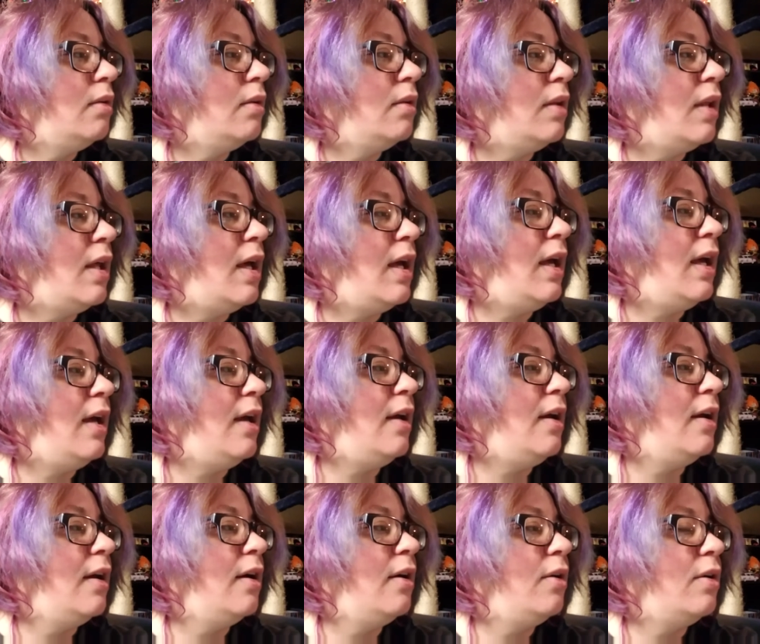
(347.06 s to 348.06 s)

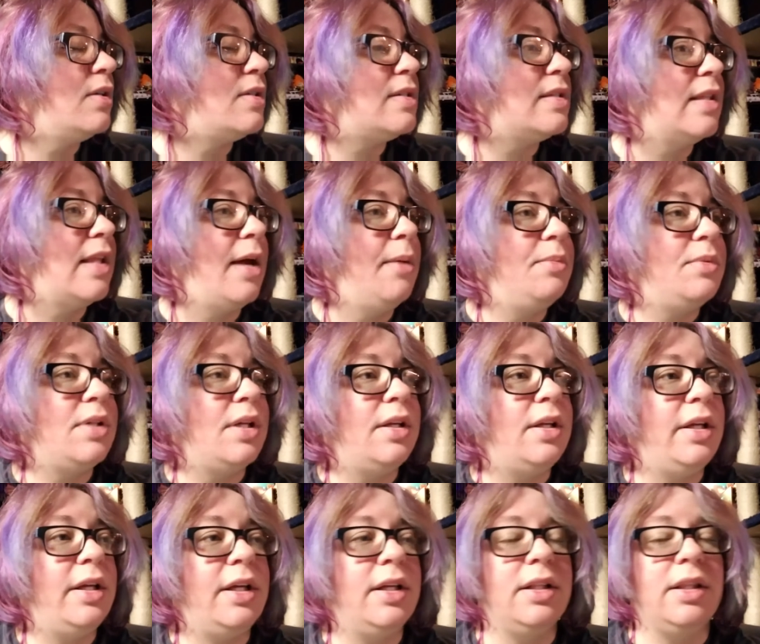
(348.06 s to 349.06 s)
They slept
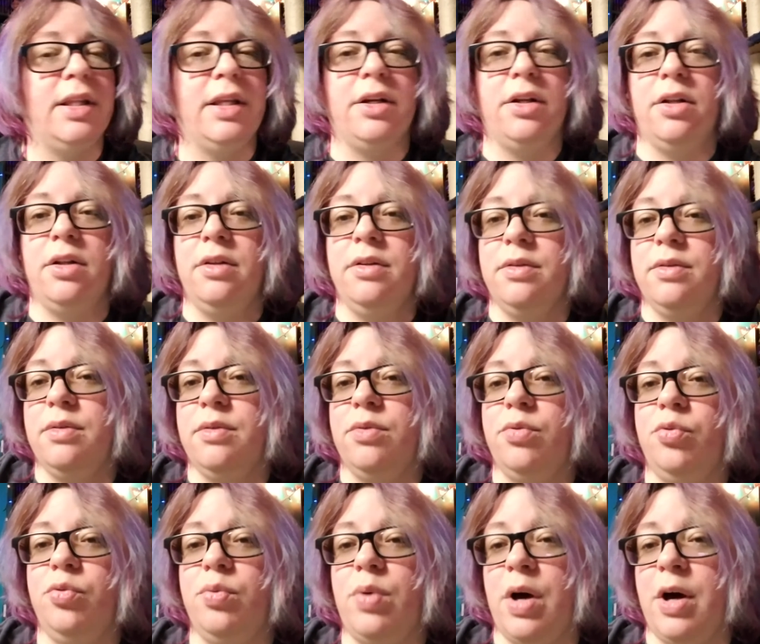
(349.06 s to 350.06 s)
the little
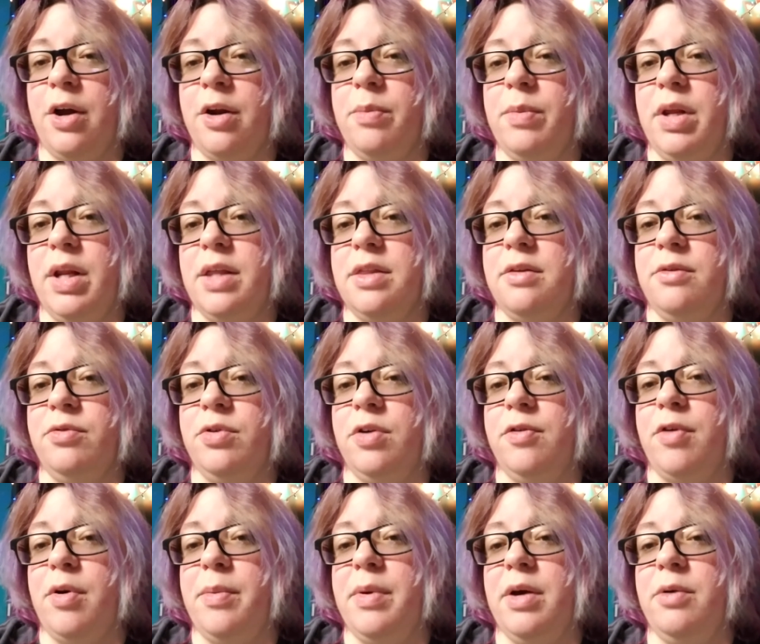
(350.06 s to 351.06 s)
ottoman at the foot
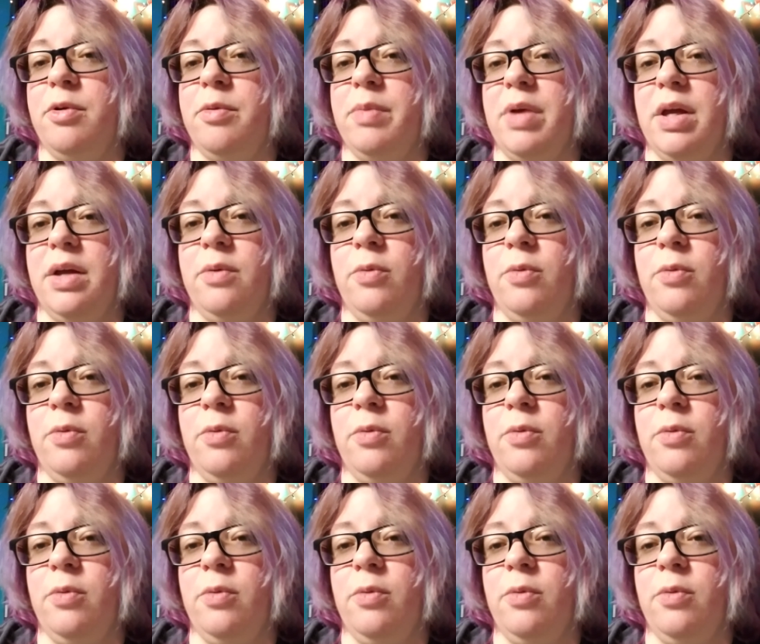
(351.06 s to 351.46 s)
of our bed.